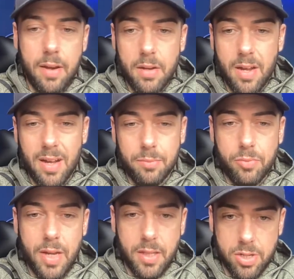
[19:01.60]
oh, I'm
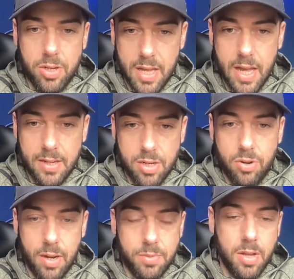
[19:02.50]
really trying to get to
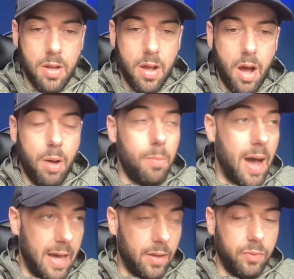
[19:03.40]
grips on
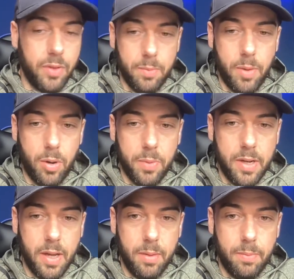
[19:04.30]
my health at the
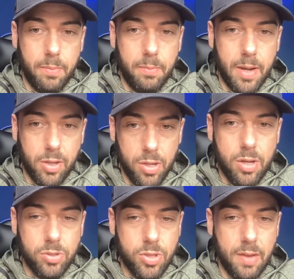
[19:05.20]
moment and my
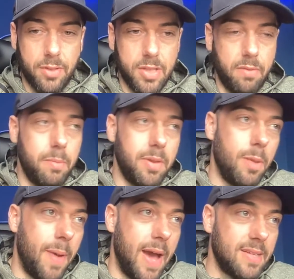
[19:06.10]
glucose levels haven't been the
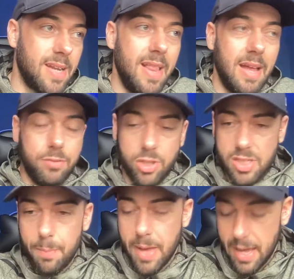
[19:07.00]
best. I've just
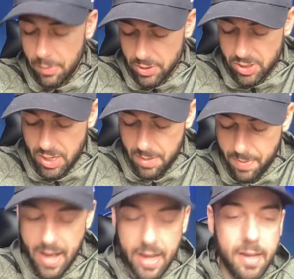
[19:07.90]
had my A1C
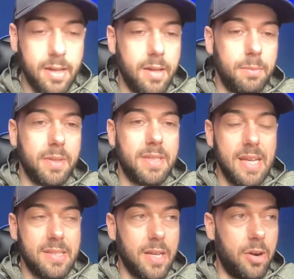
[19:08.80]
back. My
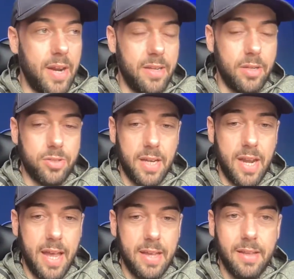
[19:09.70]
DSNR endo said,
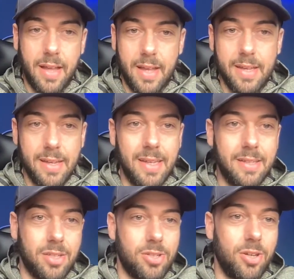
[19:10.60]
hey, like you
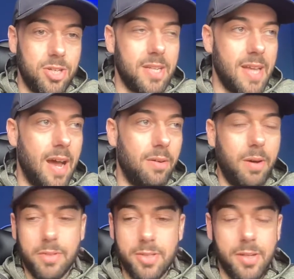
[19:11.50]
need to sort shit out.
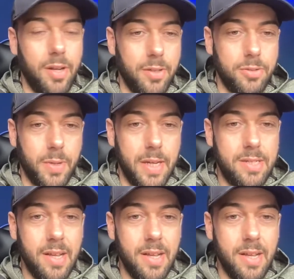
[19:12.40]
Obviously not in those words.